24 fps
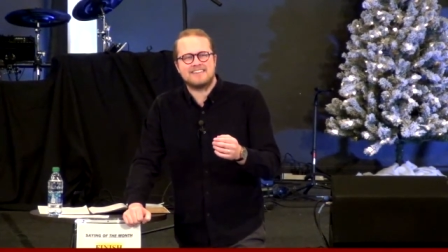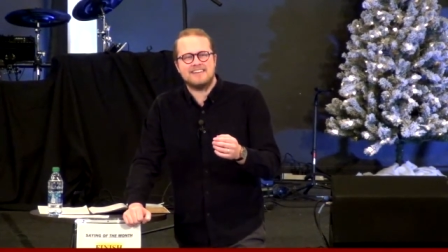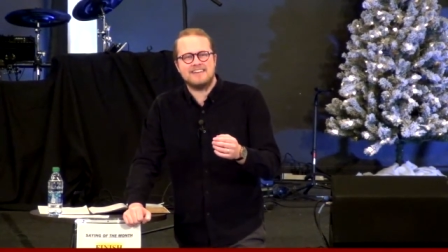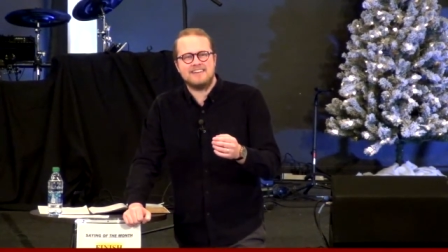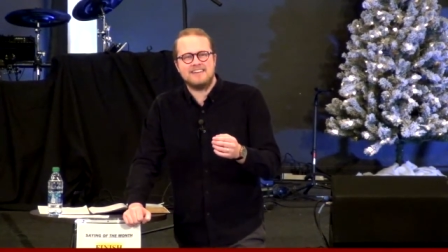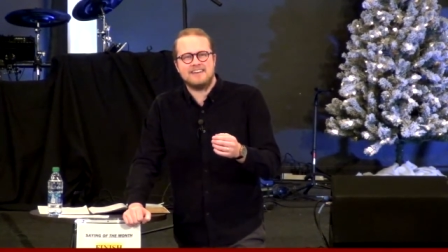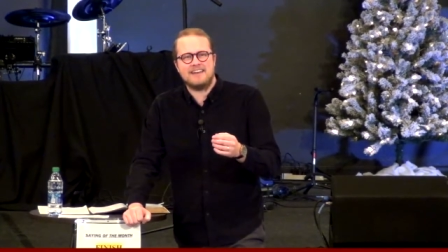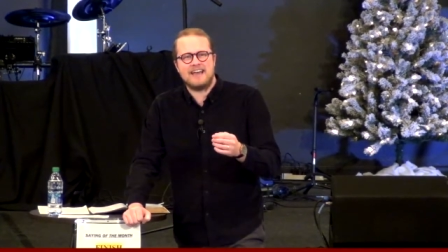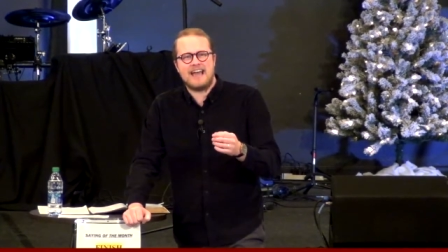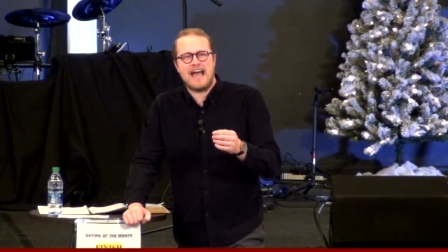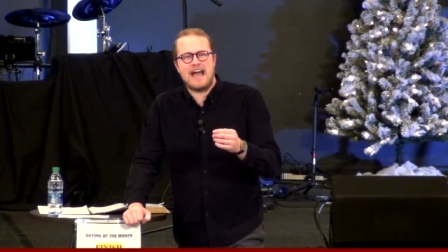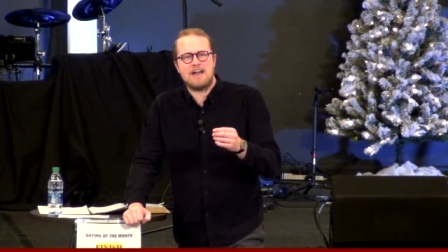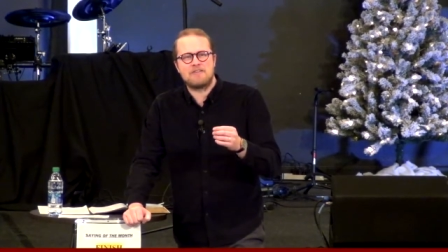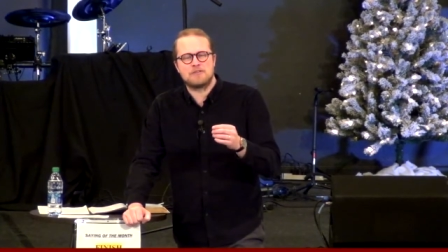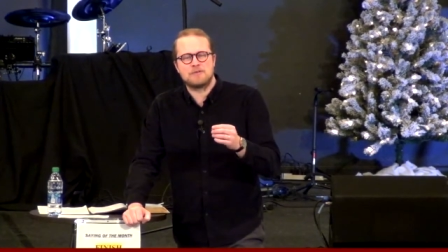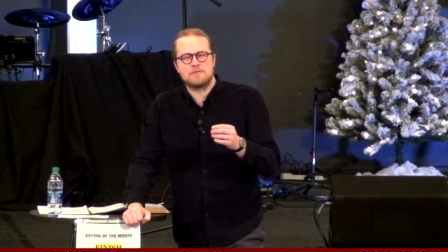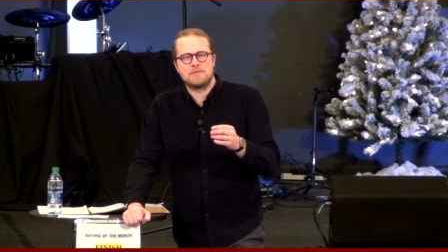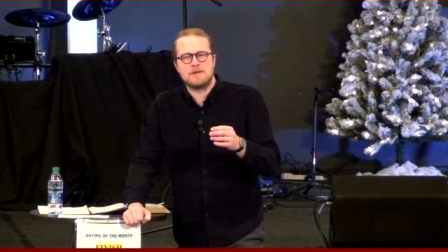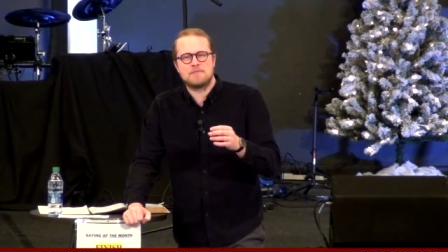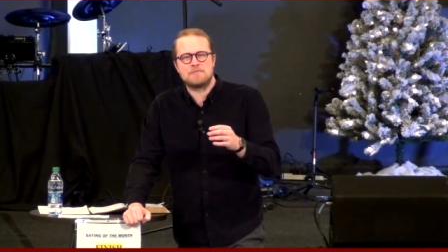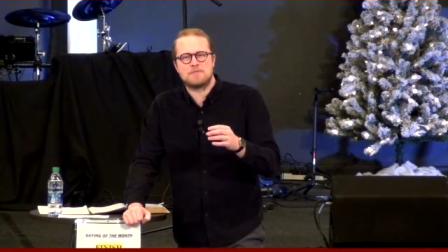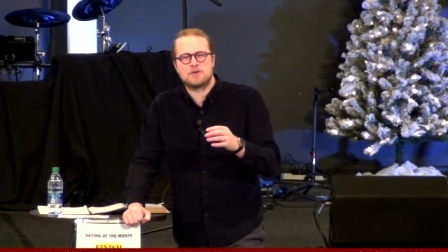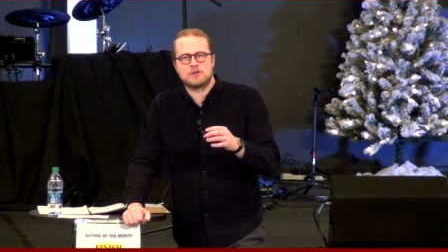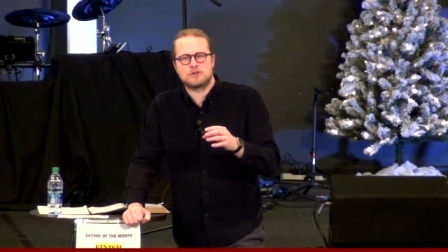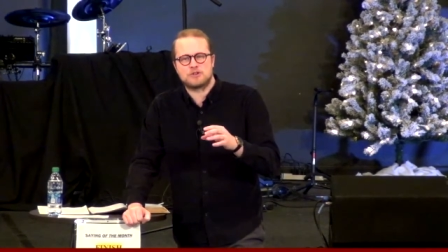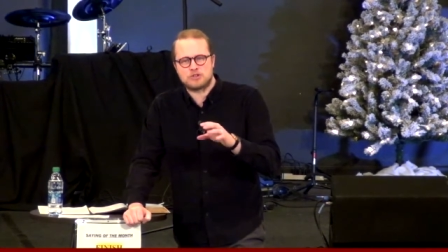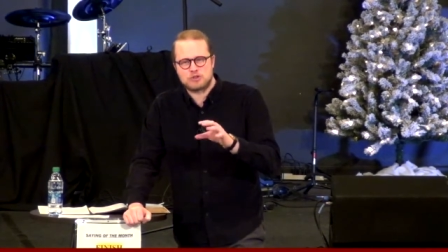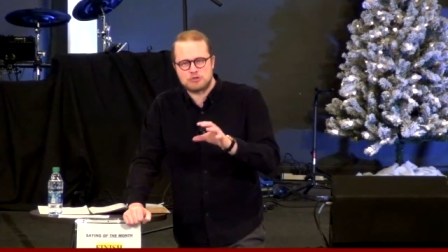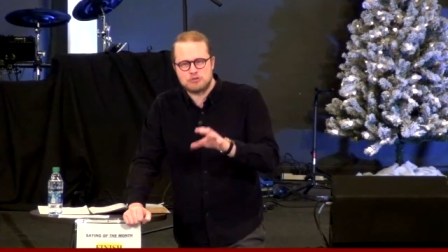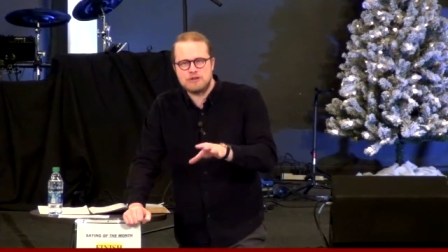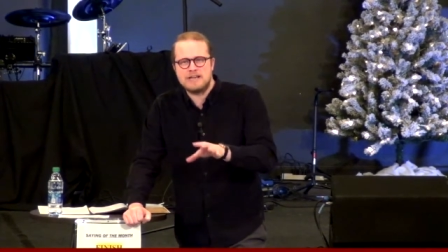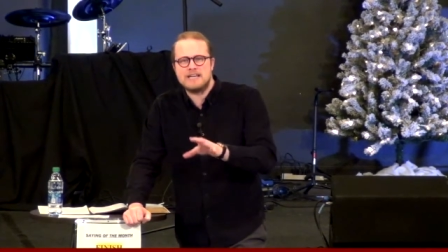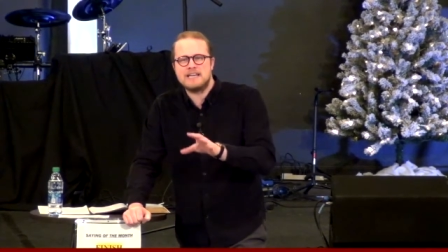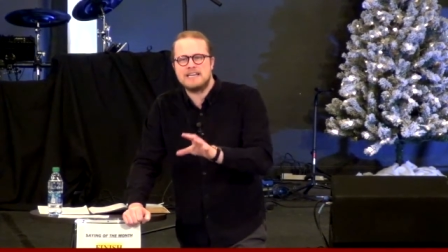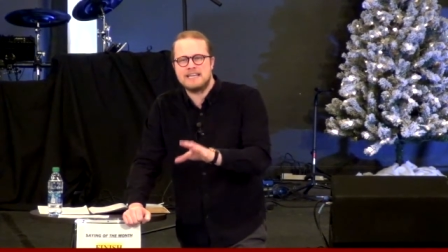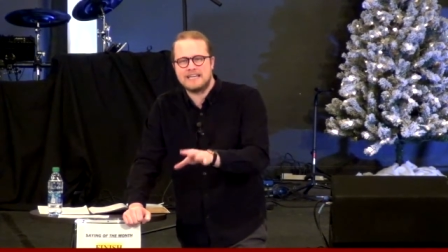I remember
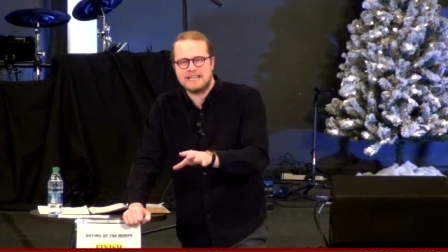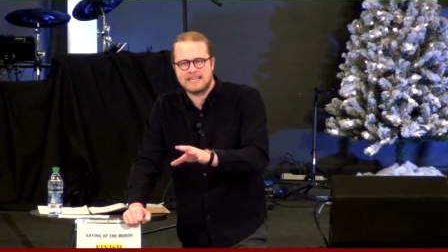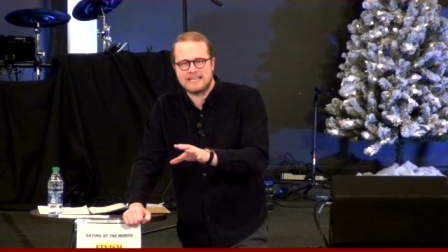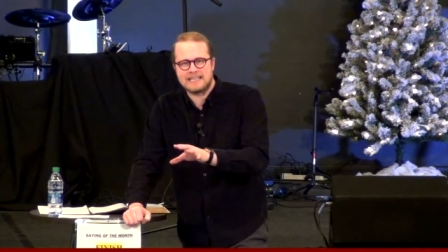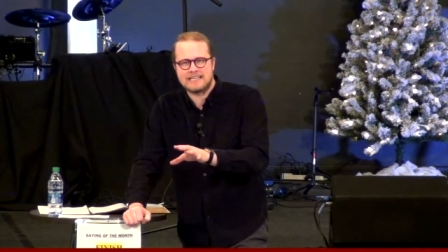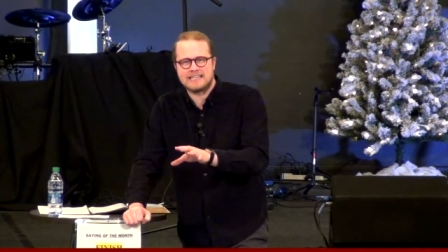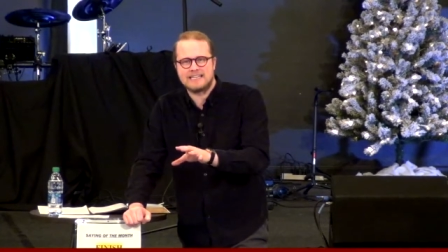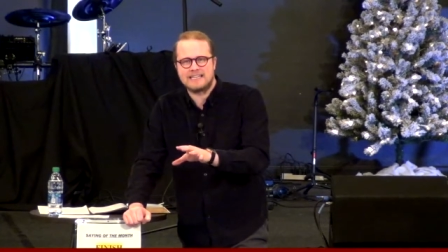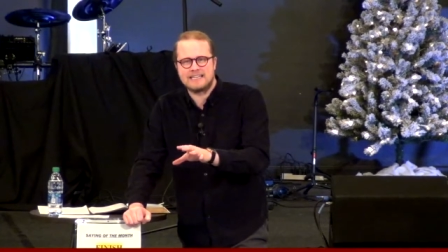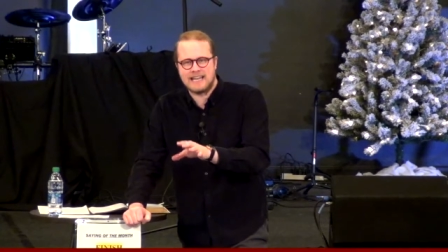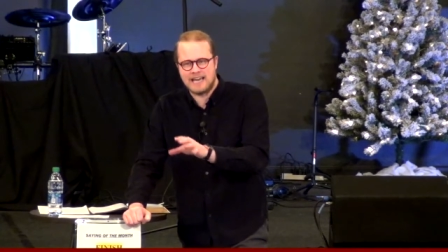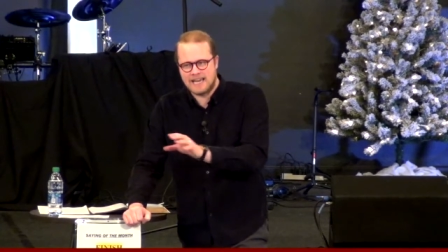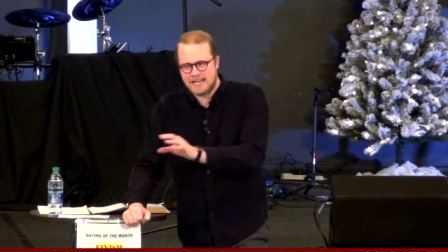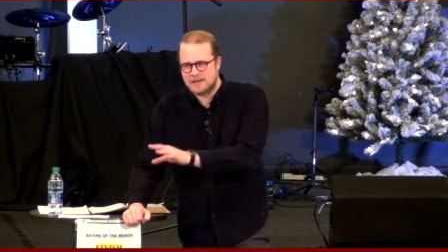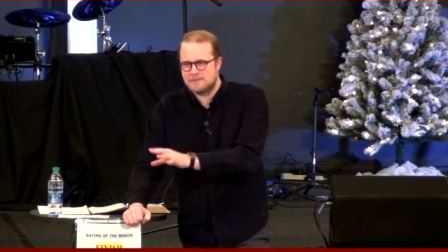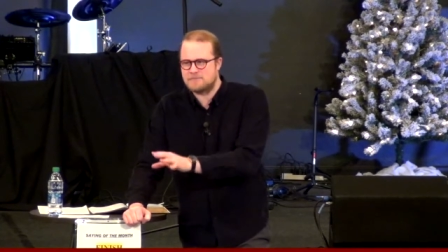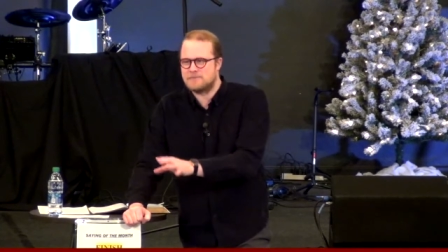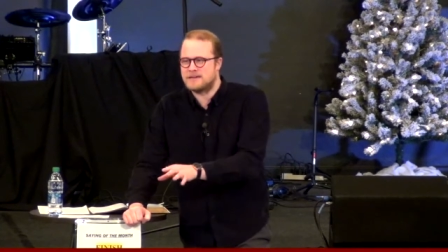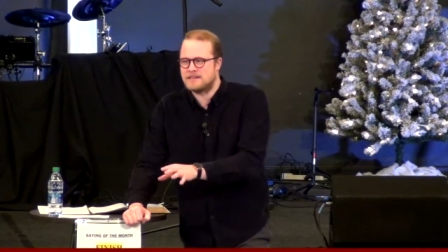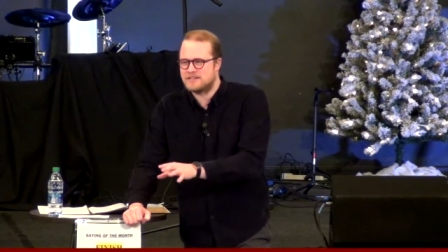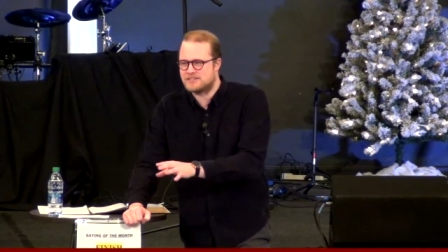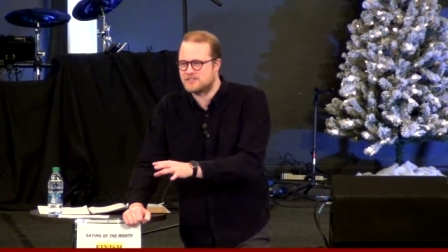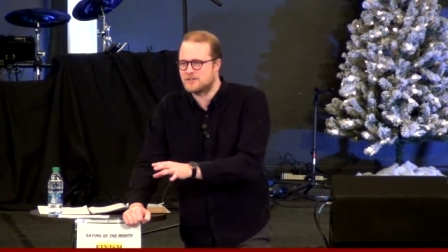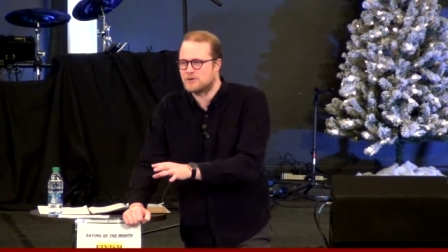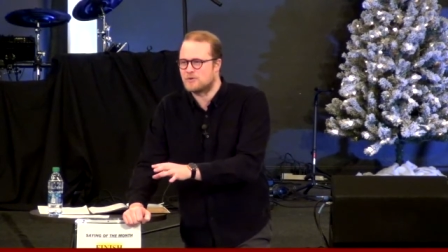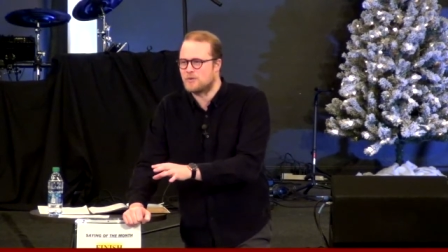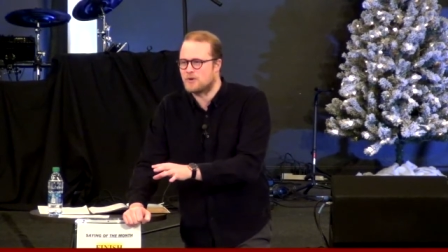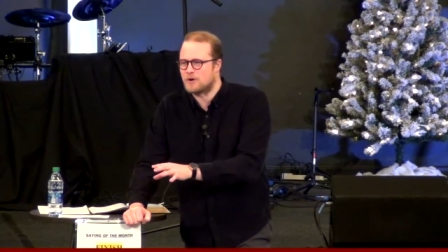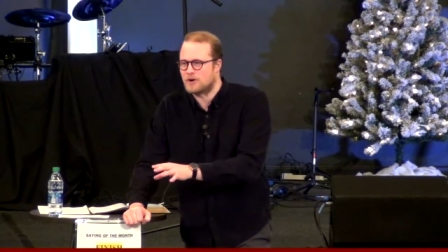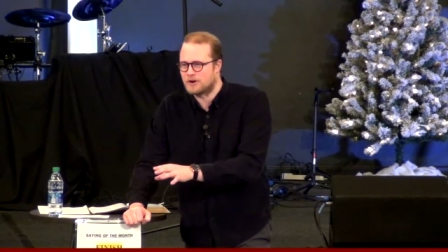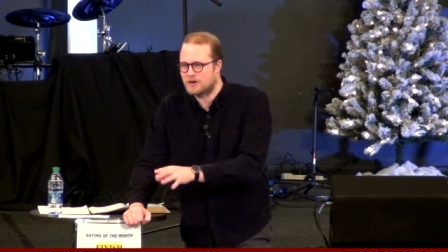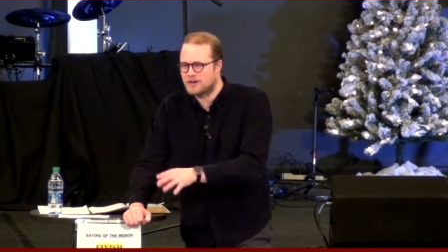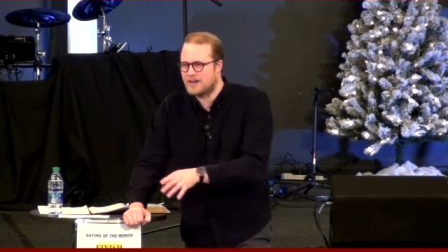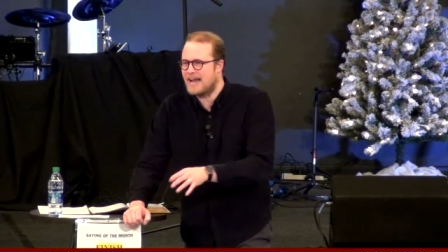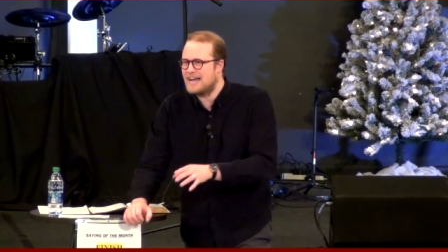treating it like a piece of work.